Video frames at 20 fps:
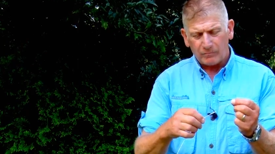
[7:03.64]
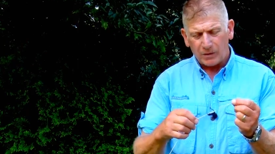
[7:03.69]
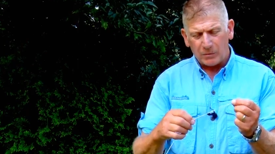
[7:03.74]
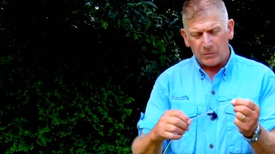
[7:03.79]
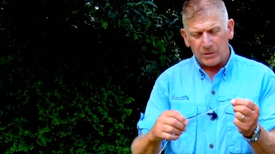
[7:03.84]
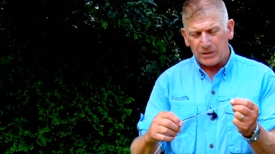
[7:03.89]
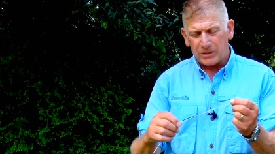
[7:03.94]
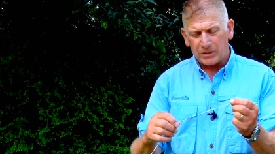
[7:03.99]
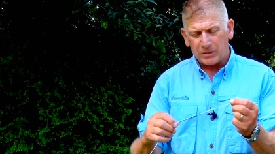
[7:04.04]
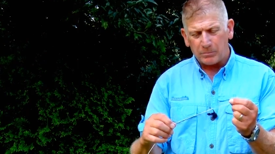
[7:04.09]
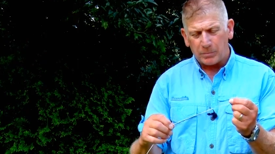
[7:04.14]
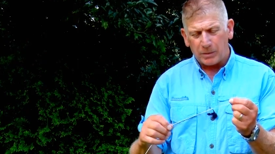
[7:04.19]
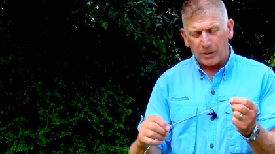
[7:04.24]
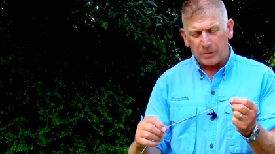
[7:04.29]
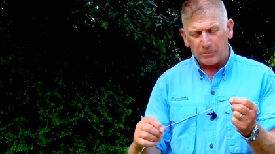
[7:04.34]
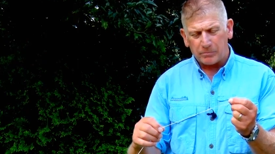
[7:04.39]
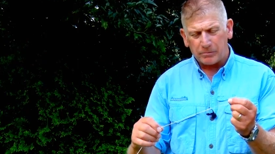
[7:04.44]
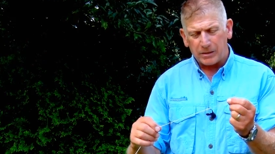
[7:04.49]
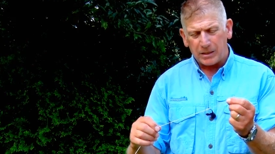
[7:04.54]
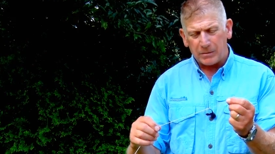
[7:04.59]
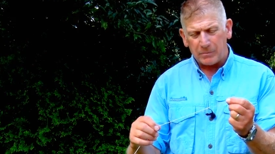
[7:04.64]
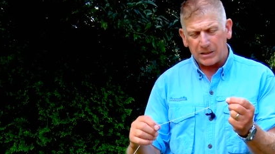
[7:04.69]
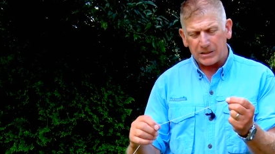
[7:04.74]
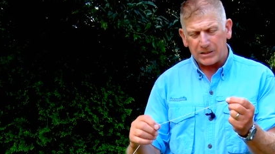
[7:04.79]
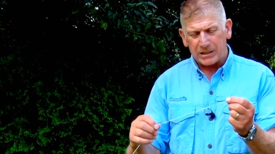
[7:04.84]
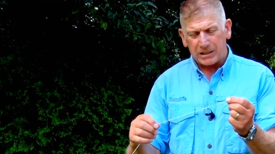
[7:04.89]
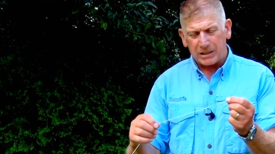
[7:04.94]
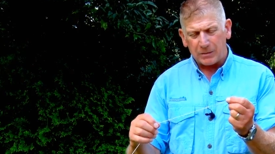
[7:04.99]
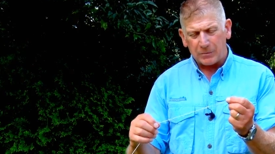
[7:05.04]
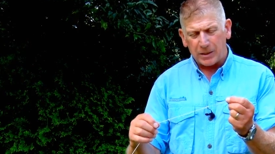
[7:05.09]
which you can buy pretty
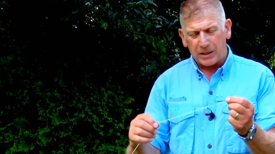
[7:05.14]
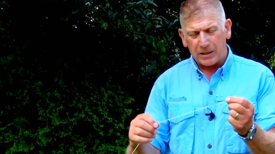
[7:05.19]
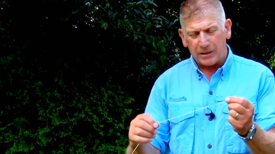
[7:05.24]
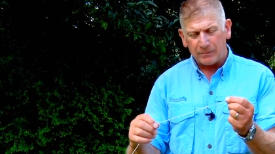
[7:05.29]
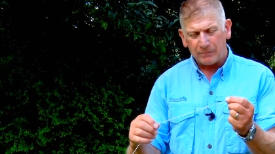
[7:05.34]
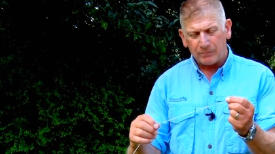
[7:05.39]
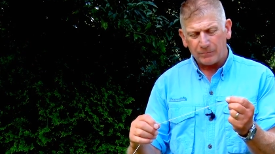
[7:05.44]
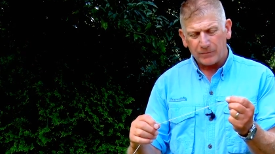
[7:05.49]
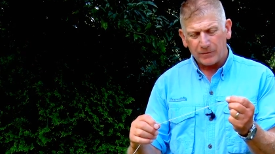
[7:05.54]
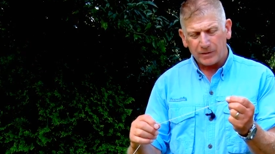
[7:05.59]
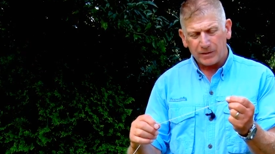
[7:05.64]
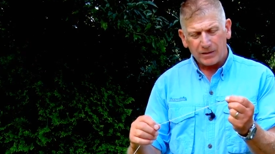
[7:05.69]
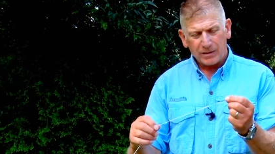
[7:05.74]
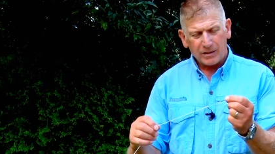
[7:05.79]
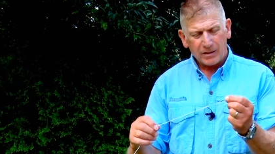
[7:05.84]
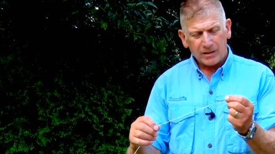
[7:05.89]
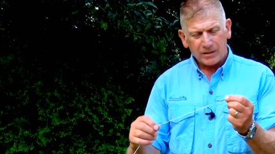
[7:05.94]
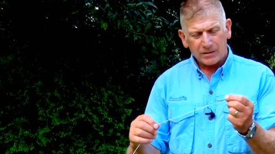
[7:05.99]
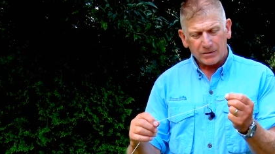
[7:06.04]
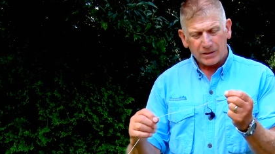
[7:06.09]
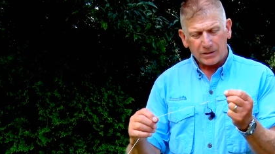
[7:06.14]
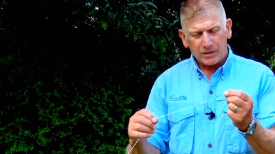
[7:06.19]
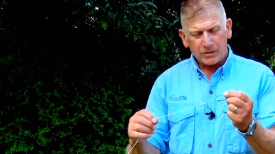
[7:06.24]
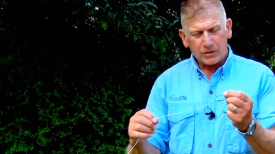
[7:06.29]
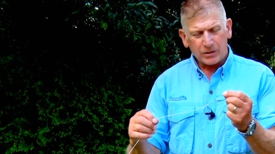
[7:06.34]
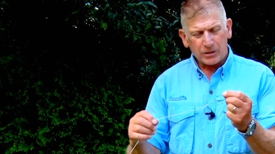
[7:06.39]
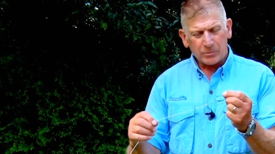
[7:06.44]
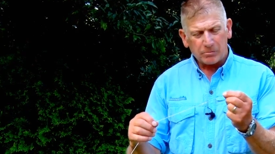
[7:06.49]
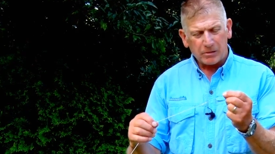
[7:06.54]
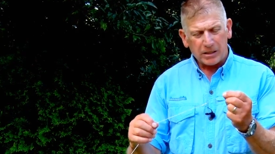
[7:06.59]
much anywhere. So you've
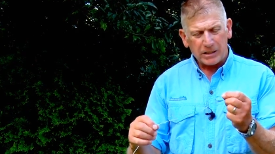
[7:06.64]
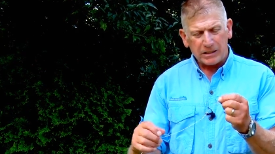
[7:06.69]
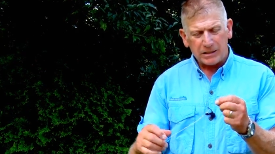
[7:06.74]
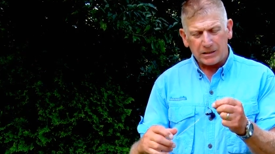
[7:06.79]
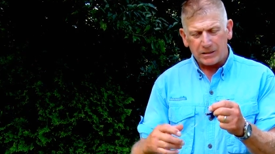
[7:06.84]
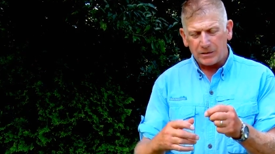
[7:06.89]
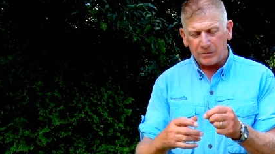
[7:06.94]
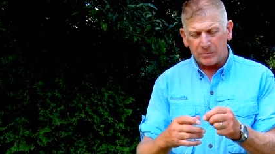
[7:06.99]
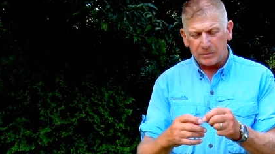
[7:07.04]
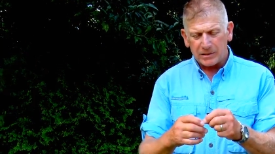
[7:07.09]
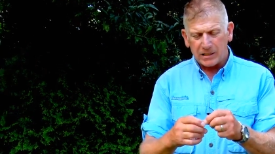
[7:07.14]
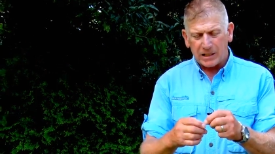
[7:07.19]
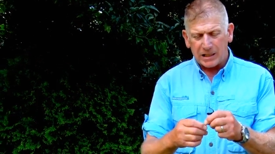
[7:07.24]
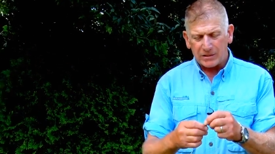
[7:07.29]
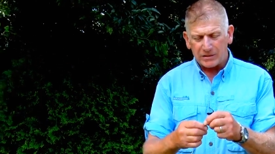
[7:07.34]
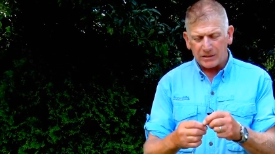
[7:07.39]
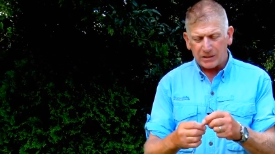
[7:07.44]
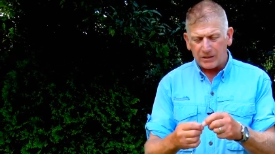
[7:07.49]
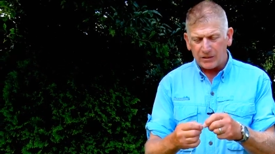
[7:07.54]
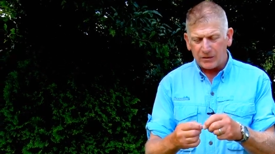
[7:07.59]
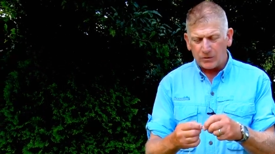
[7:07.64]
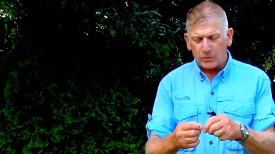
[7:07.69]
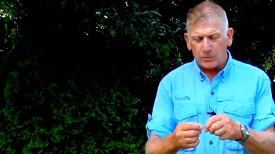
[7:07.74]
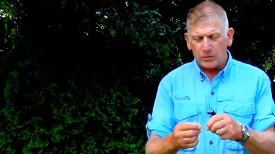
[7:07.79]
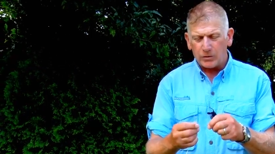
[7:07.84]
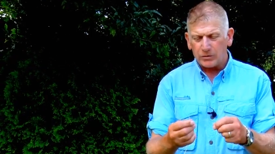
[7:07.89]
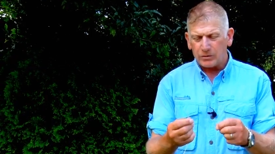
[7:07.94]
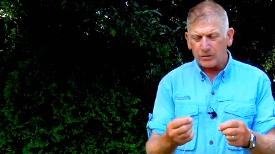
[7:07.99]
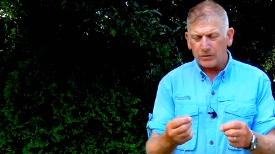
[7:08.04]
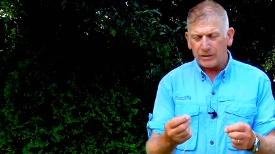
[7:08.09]
got your braided loop attached, and then all
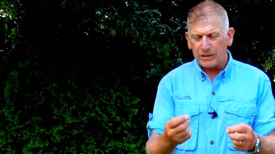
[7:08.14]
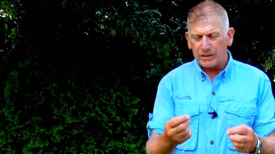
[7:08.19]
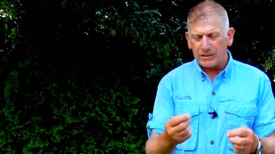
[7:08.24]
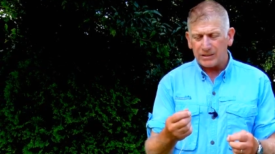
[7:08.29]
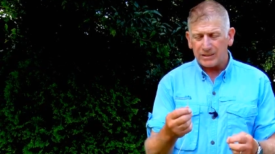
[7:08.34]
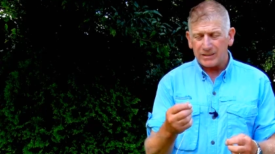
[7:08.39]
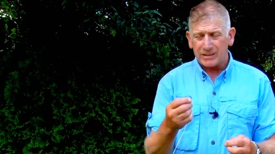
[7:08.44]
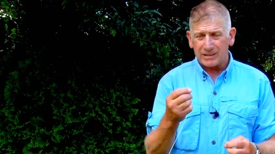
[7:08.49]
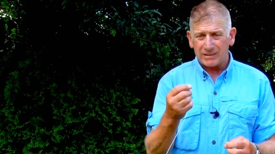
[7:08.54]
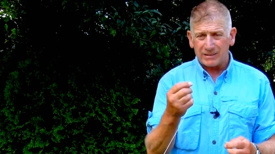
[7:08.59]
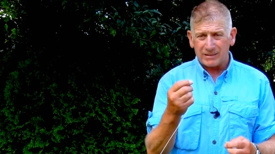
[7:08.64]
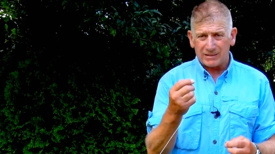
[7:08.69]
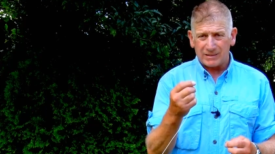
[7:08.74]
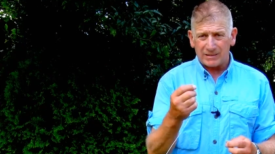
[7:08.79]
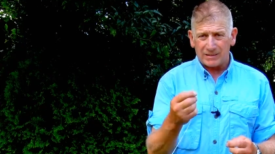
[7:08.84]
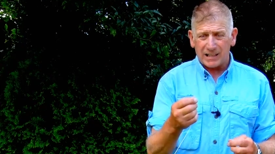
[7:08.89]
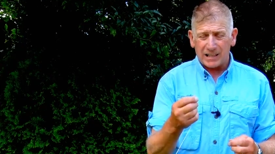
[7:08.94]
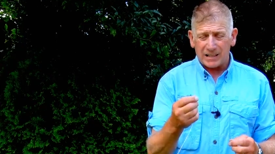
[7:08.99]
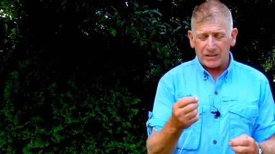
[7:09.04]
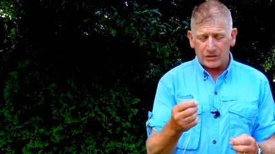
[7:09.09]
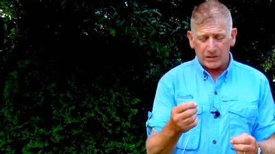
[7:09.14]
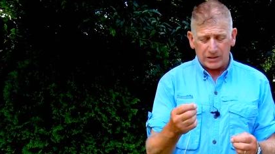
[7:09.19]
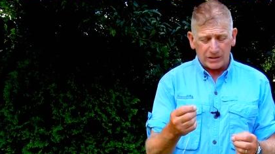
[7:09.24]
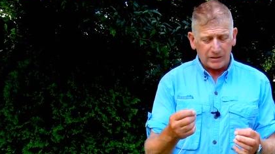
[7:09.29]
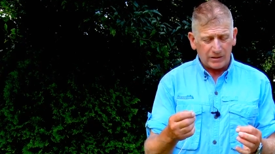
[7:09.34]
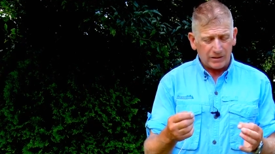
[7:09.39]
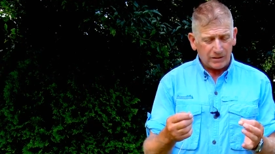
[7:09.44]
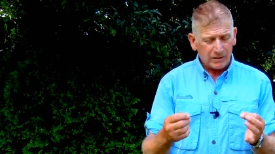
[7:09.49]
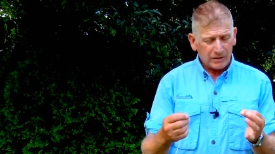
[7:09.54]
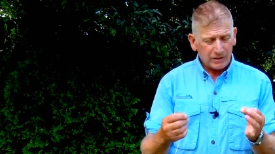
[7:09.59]
you're doing is just
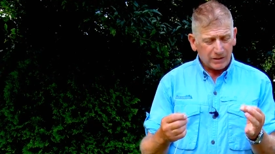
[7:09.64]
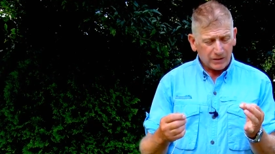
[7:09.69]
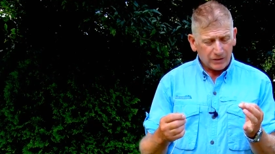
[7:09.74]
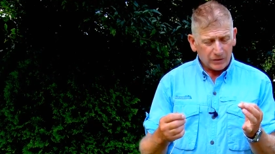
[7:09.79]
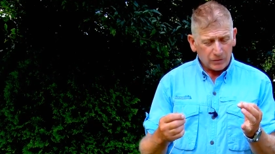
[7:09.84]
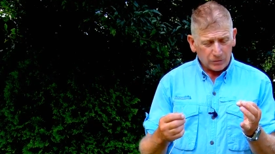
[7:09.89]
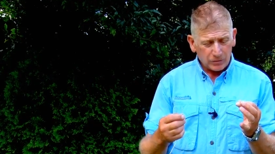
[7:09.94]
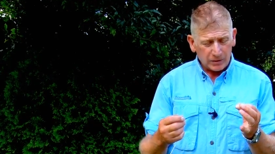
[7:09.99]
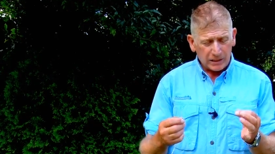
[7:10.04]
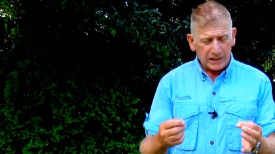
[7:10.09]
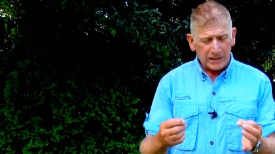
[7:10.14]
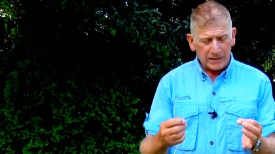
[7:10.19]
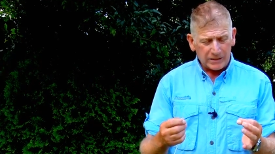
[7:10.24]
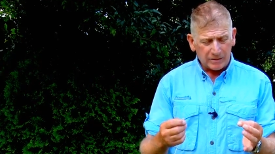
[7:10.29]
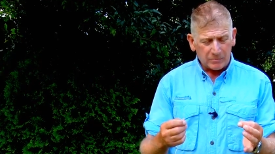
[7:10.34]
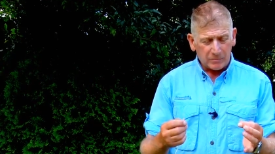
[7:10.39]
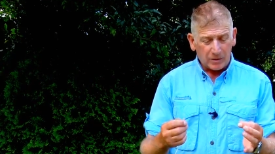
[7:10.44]
attaching your leader.